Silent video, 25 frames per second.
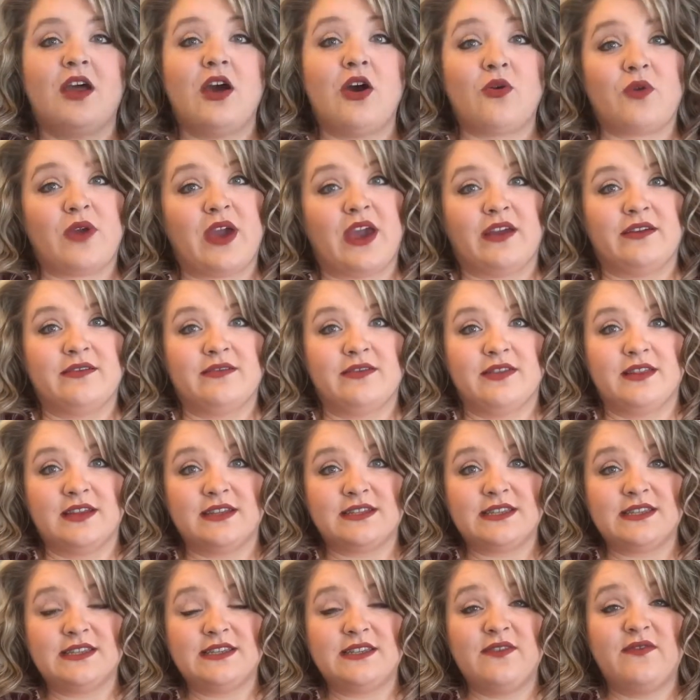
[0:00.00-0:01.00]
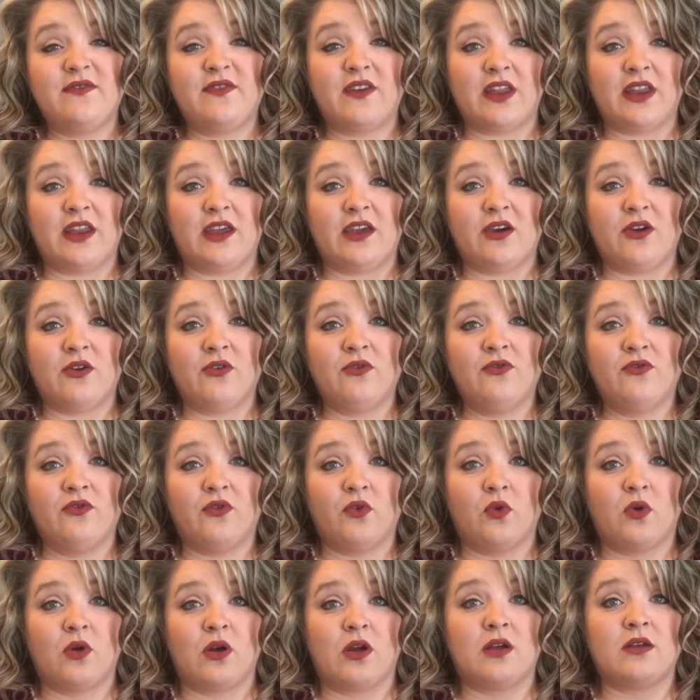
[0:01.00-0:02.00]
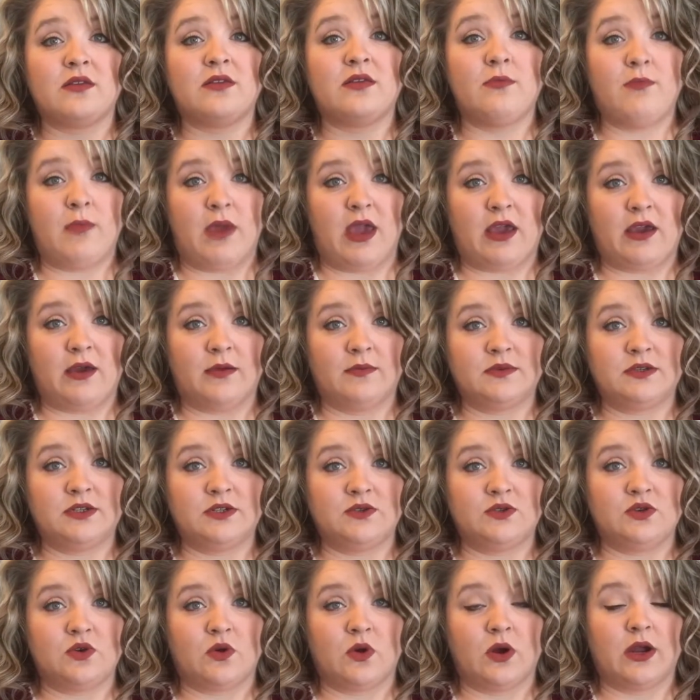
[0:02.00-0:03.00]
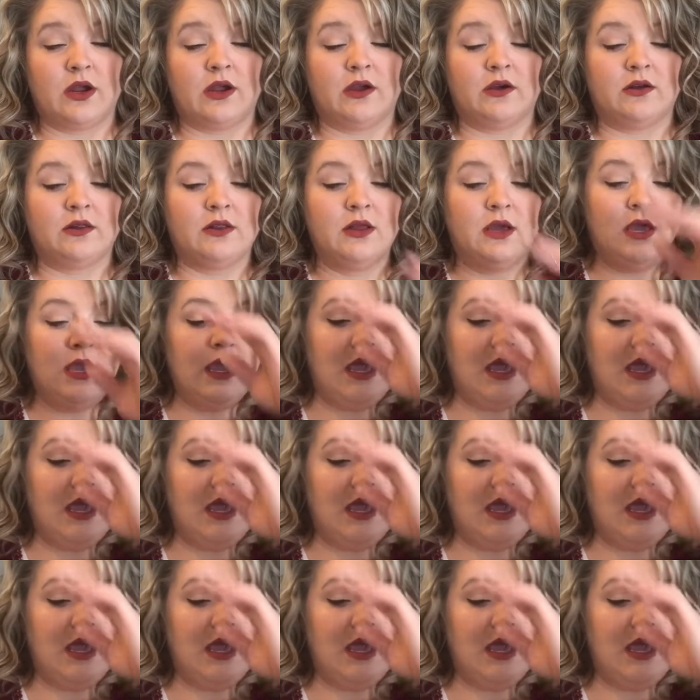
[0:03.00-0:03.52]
Okay, this is the video for the makeup tutorial.